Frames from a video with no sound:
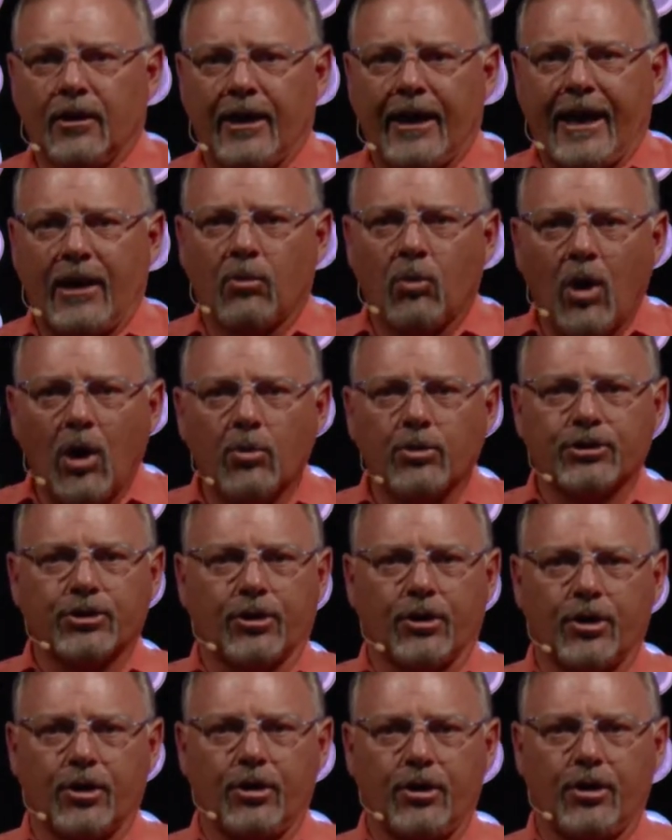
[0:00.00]
And what was
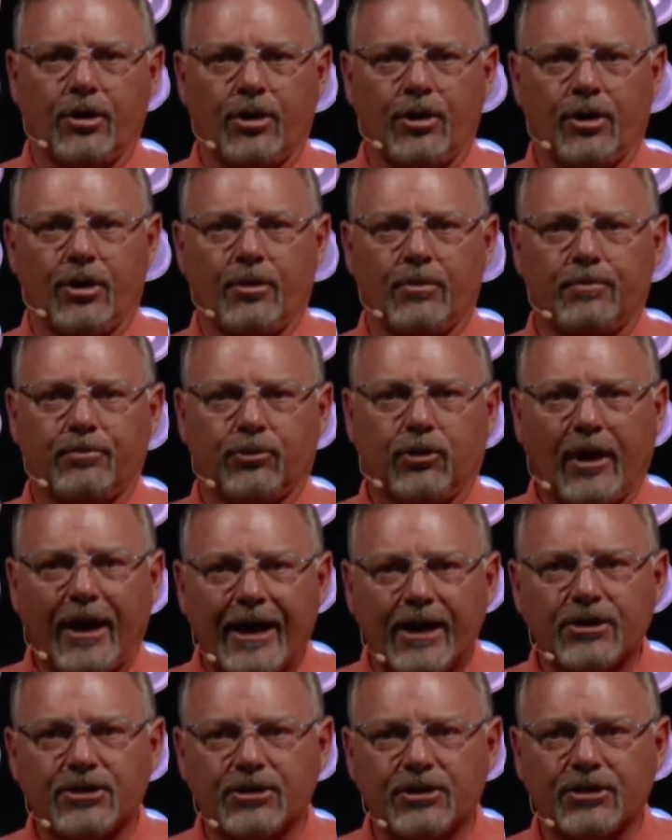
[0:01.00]
her, her
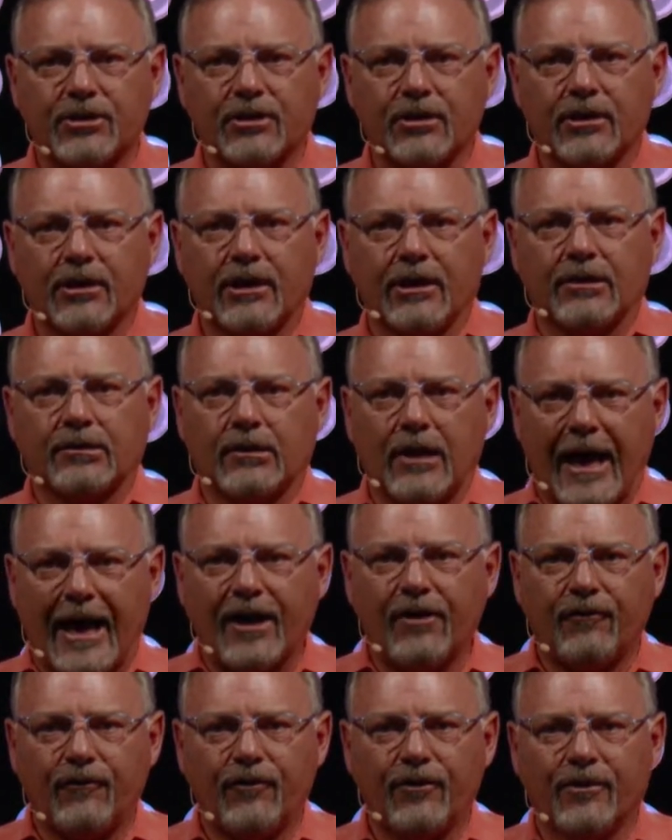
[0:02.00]
place in
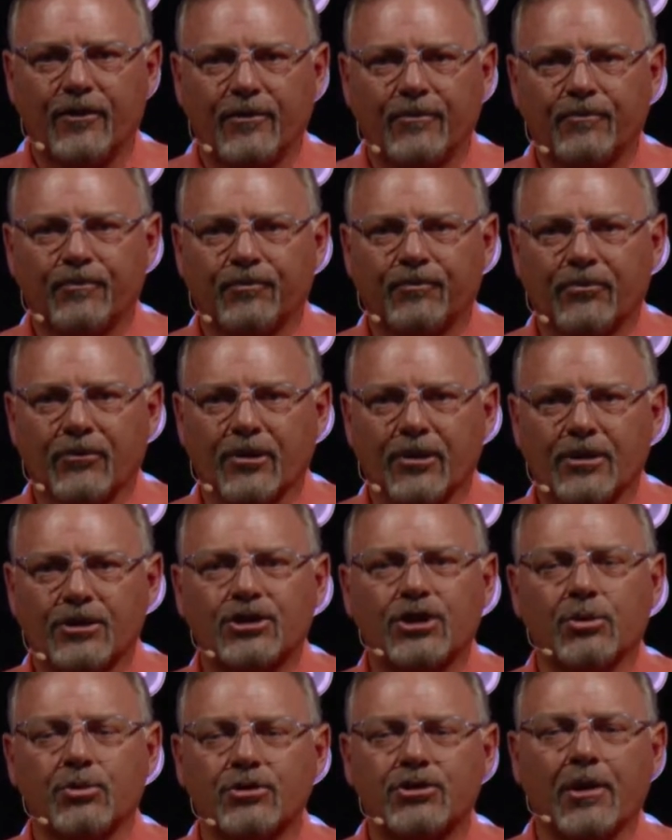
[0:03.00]
life?
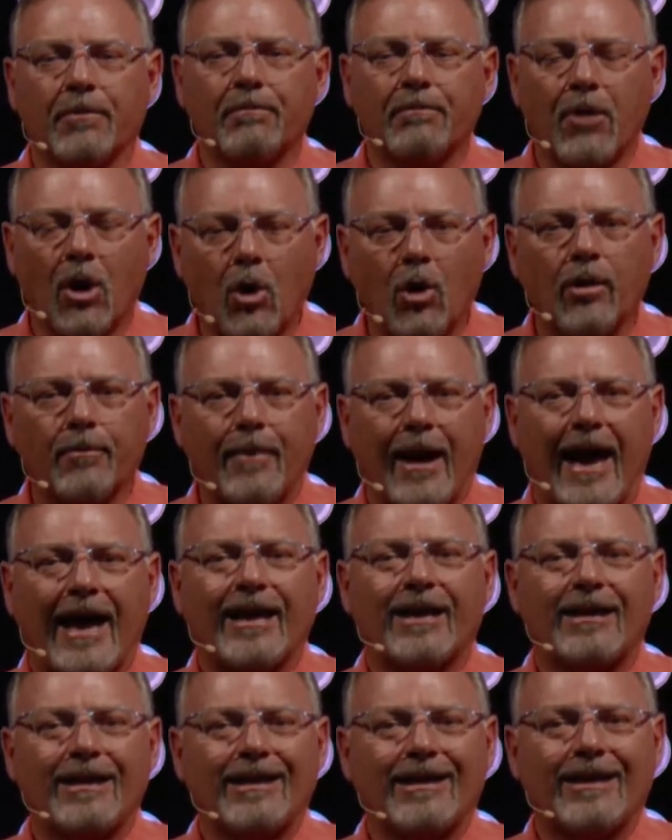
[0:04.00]
She was a
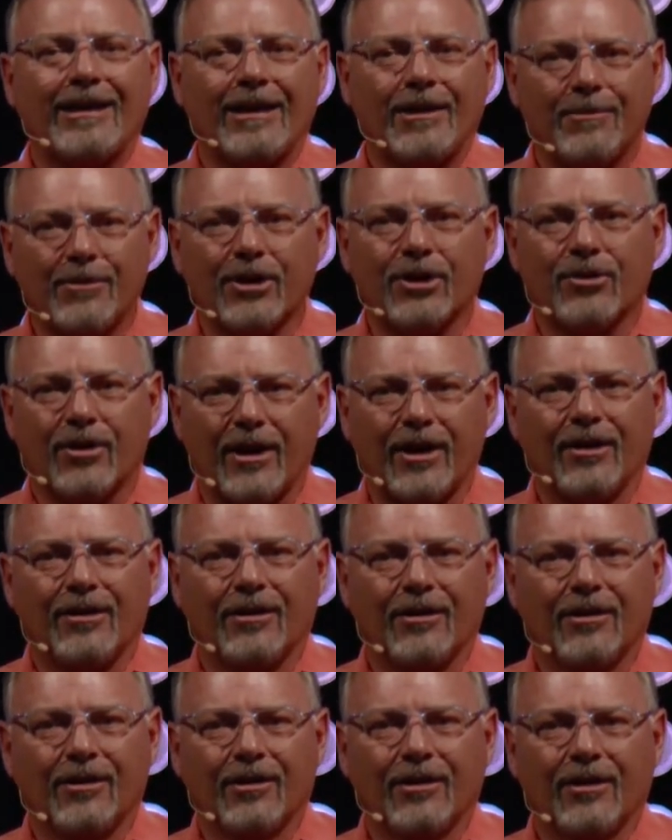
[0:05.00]
Moabite immigrant.
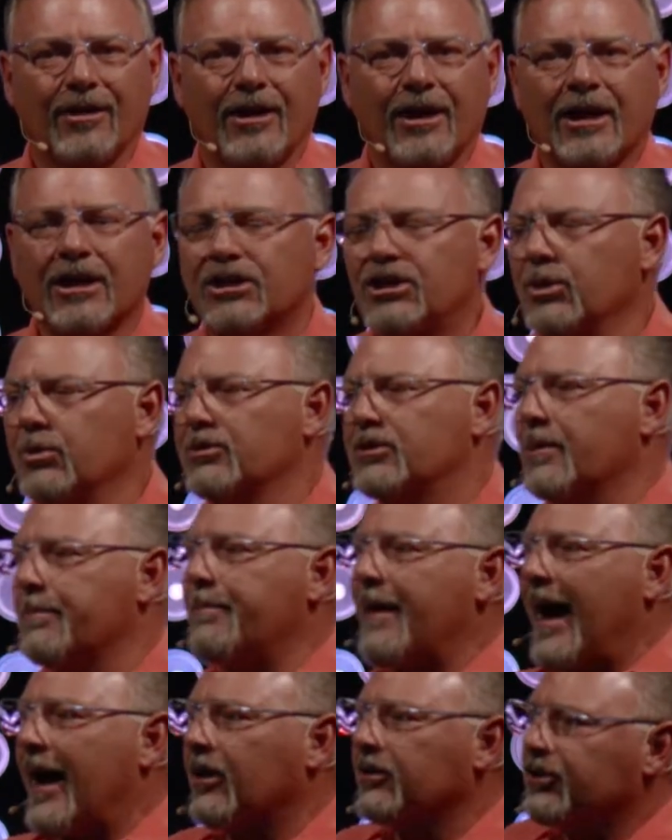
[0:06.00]
She was
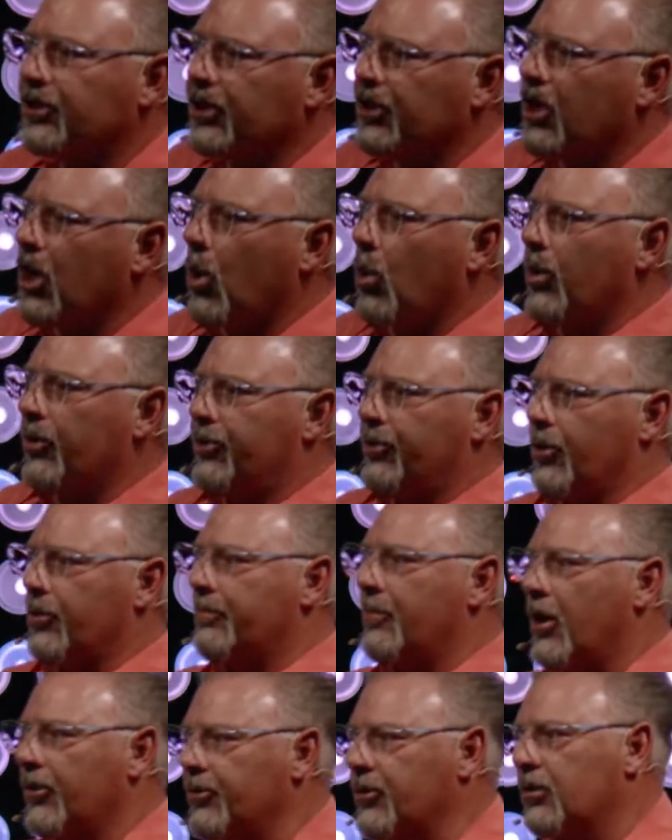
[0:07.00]
about to go with her
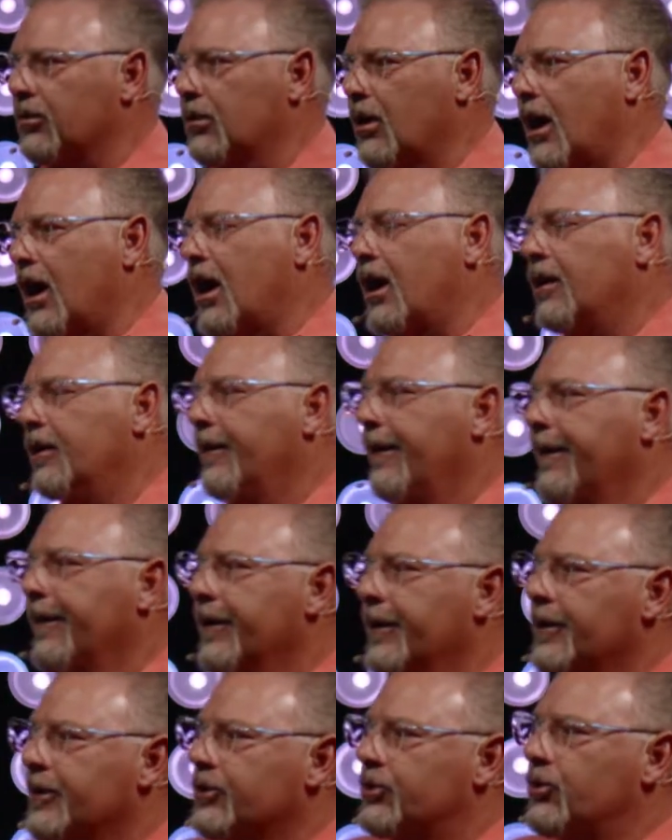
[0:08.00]
mother in law
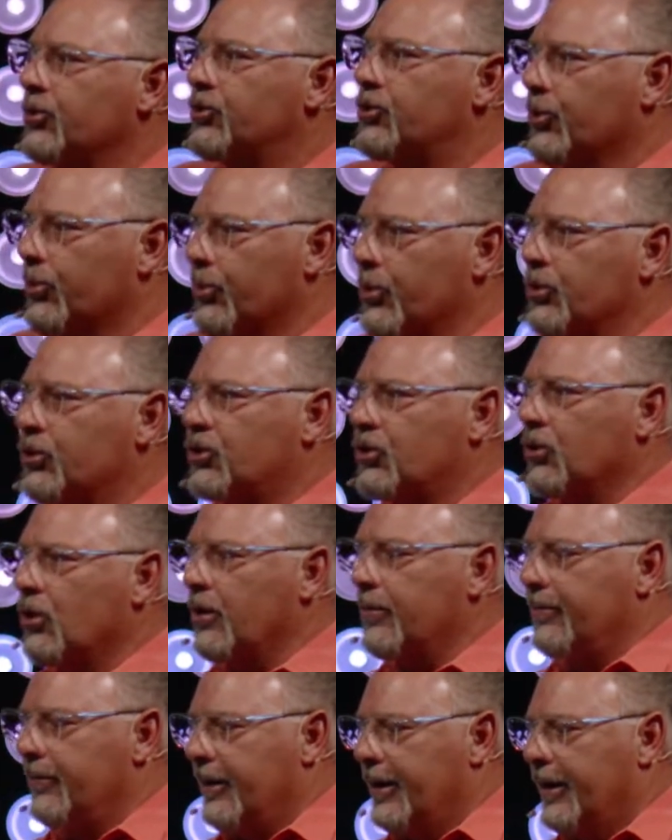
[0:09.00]
to
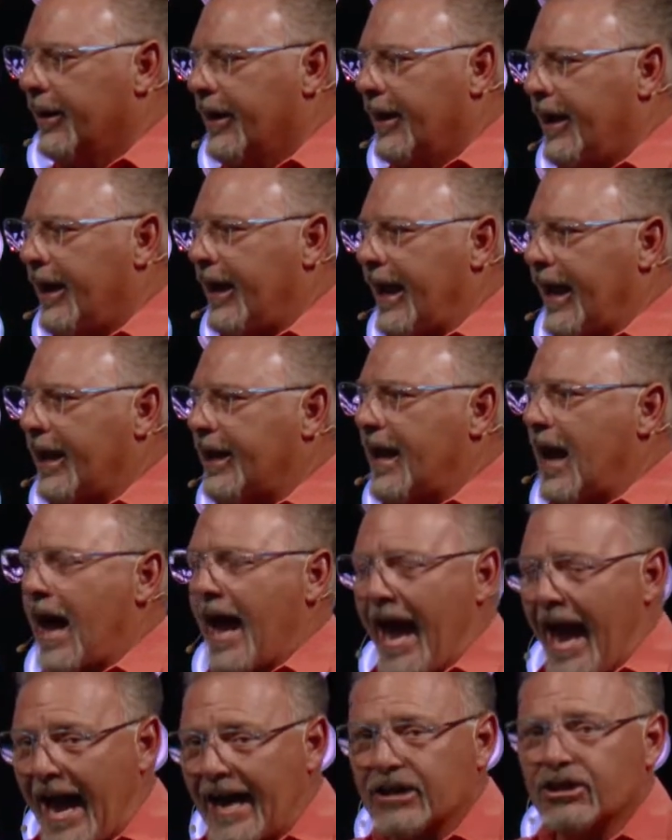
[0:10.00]
Jerusalem and
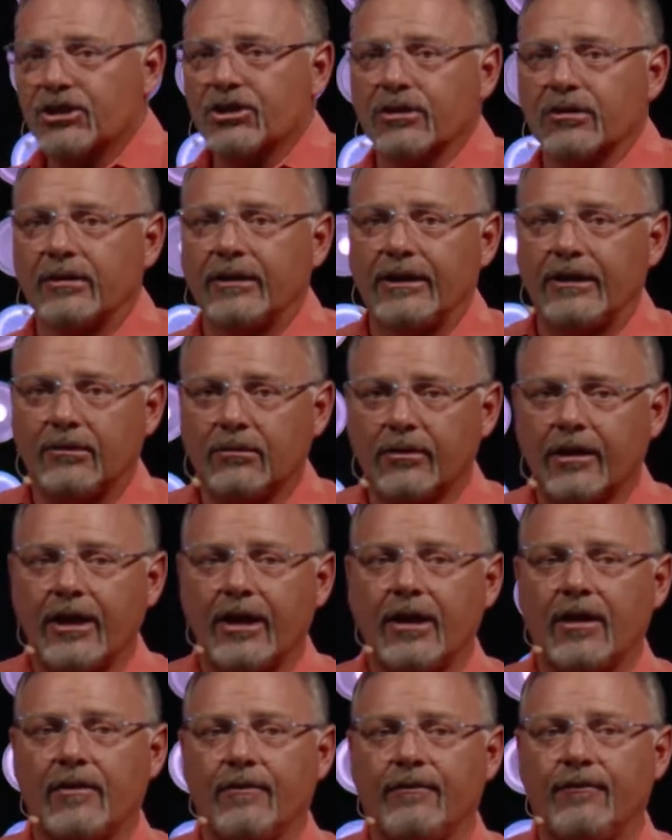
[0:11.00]
actually
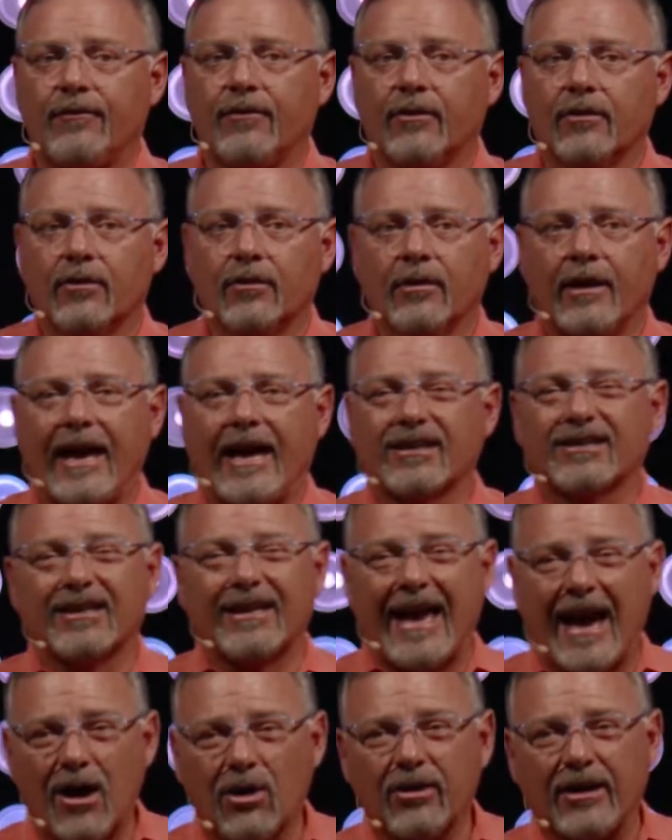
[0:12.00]
live as an
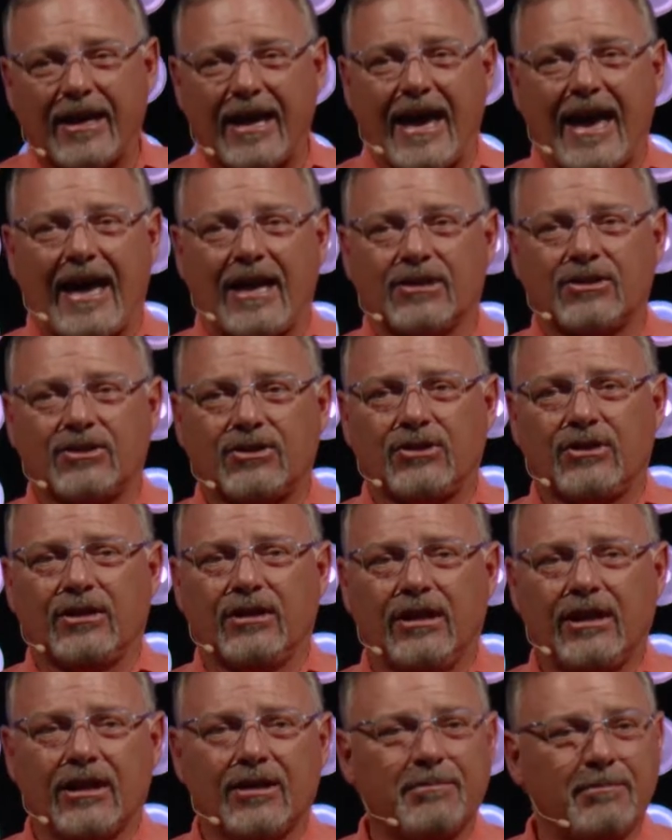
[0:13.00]
outcast
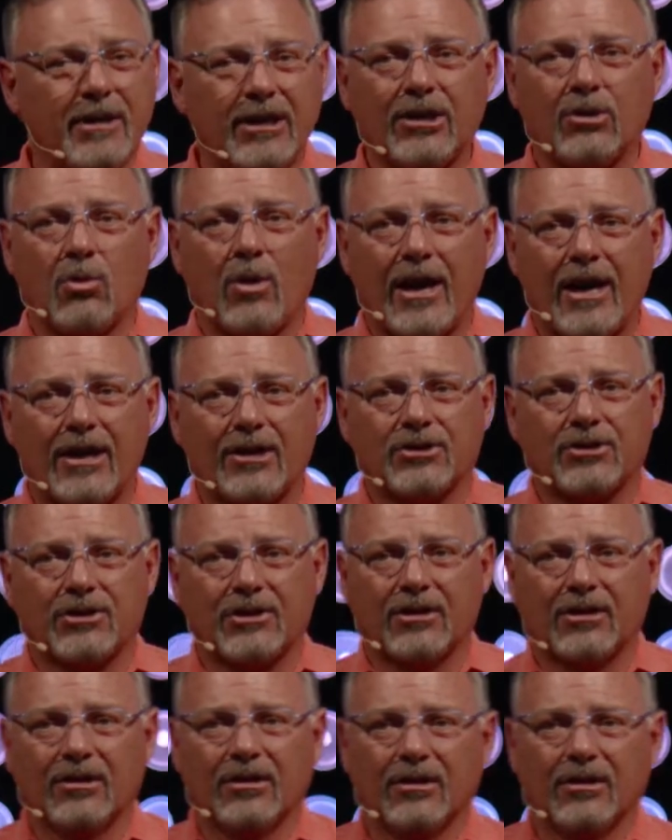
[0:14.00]
in many ways.